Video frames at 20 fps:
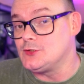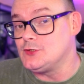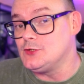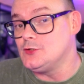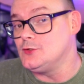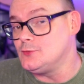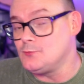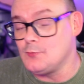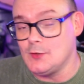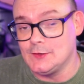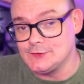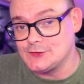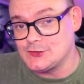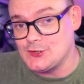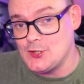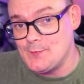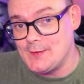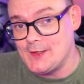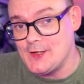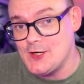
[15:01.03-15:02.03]
cool ones
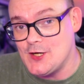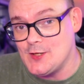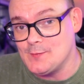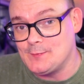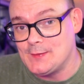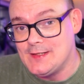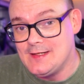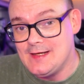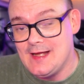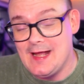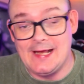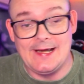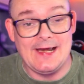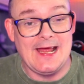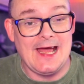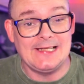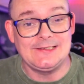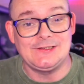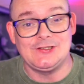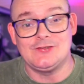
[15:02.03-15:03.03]
coming up, and
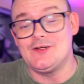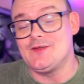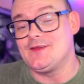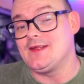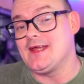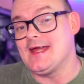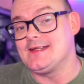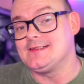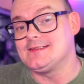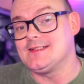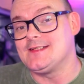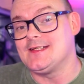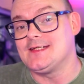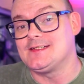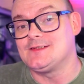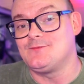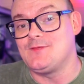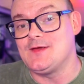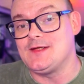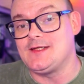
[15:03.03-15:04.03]
as you're at the end of
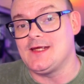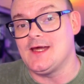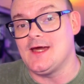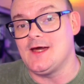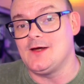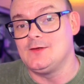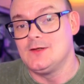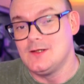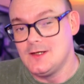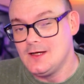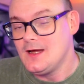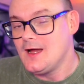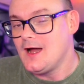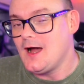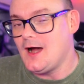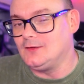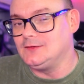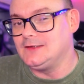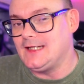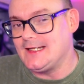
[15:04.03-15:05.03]
this video,
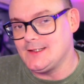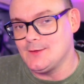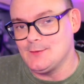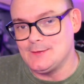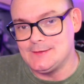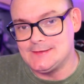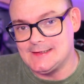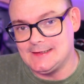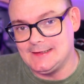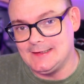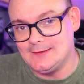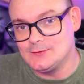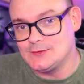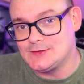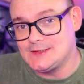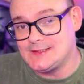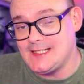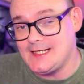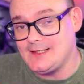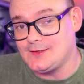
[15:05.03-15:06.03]
I'll let you into a little
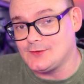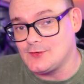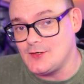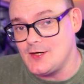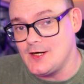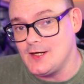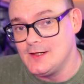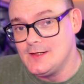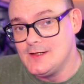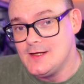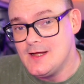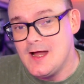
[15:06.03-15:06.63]
secret.